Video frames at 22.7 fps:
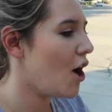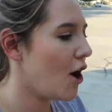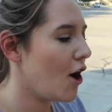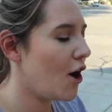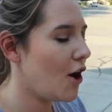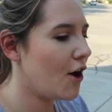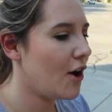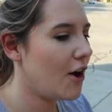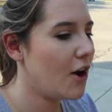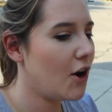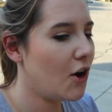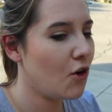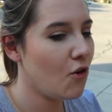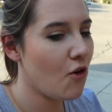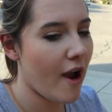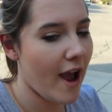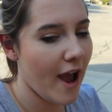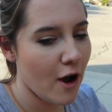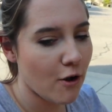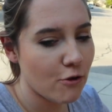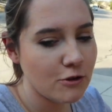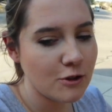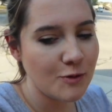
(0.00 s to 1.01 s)
Our
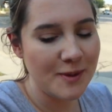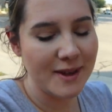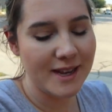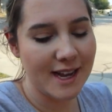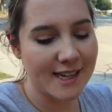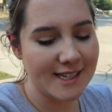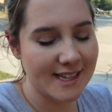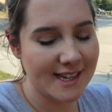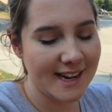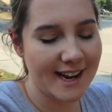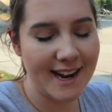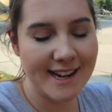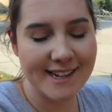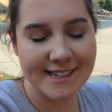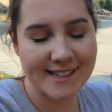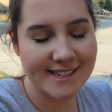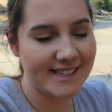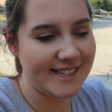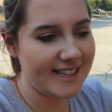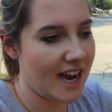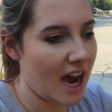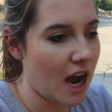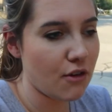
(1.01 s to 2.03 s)
ground, because
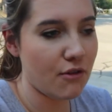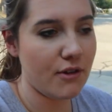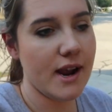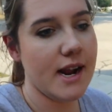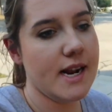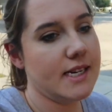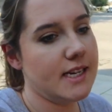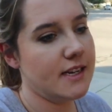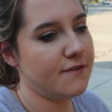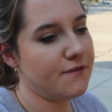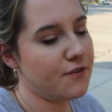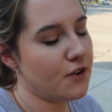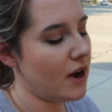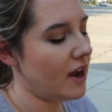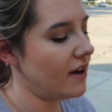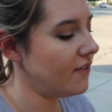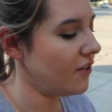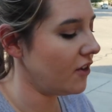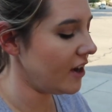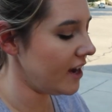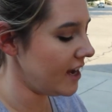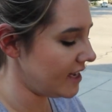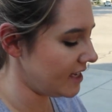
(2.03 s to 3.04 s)
it's not rained in
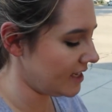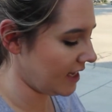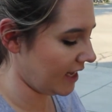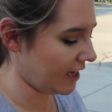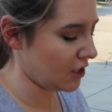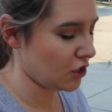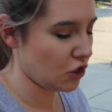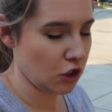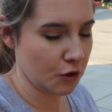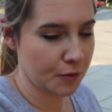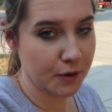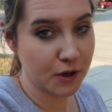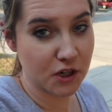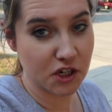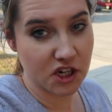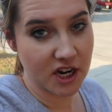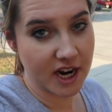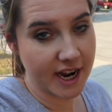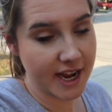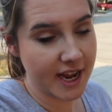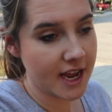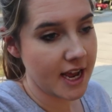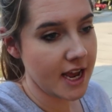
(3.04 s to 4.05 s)
forever, is like super
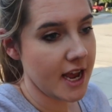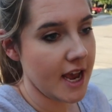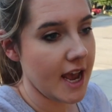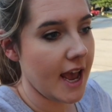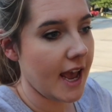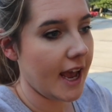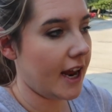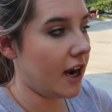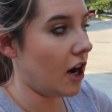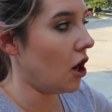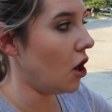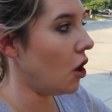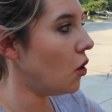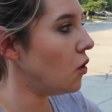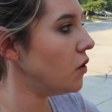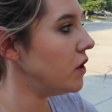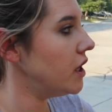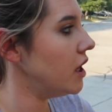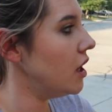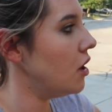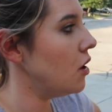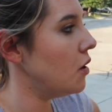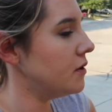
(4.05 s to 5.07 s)
dry, and our
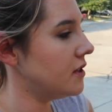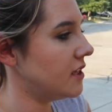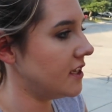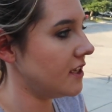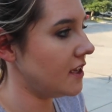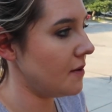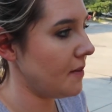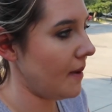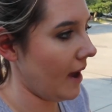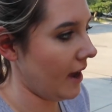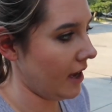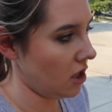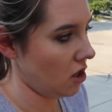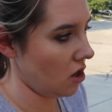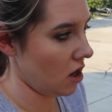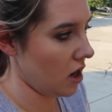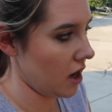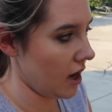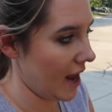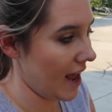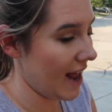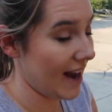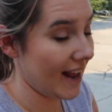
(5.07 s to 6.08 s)
only hose is in the
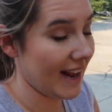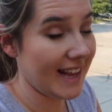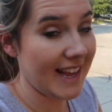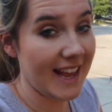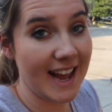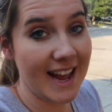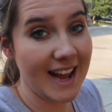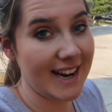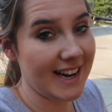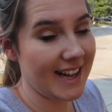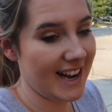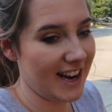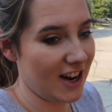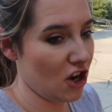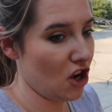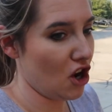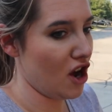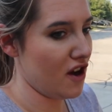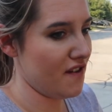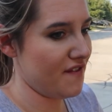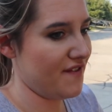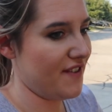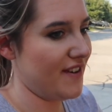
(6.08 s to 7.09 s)
backyard, and I can't get it
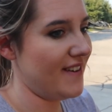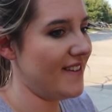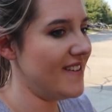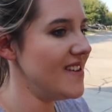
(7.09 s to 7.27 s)
off.